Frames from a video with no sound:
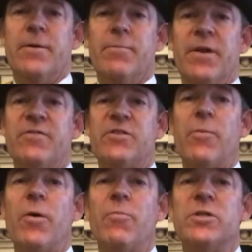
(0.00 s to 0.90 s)
But if
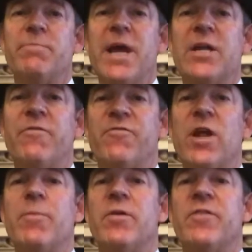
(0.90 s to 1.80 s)
someone was made a
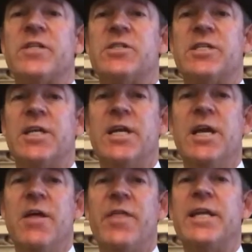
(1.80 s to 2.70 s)
freeman of the city,
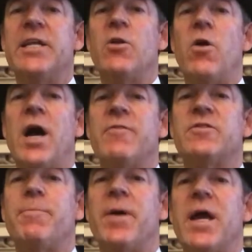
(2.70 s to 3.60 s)
they did not have
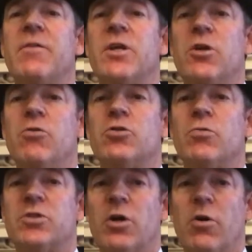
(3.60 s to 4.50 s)
to pay the
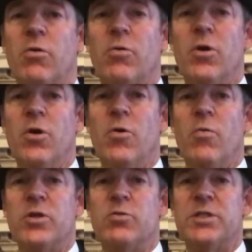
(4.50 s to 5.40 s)
usual toll,
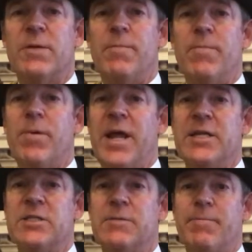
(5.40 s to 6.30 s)
which was in
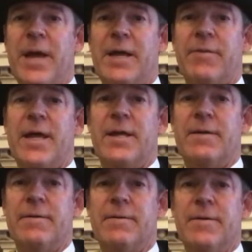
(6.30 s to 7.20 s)
place back then.
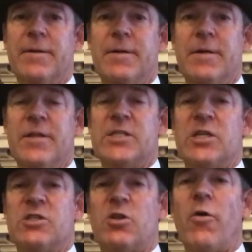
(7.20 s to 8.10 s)
This
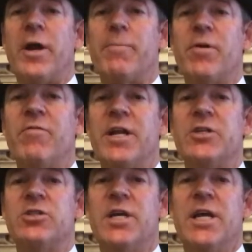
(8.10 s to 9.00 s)
historic
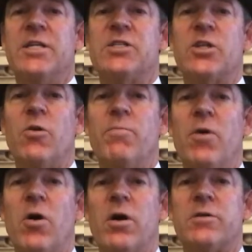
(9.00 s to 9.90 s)
privilege is still
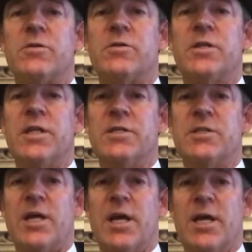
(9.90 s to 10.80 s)
marked to this
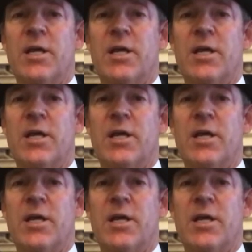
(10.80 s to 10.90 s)
day,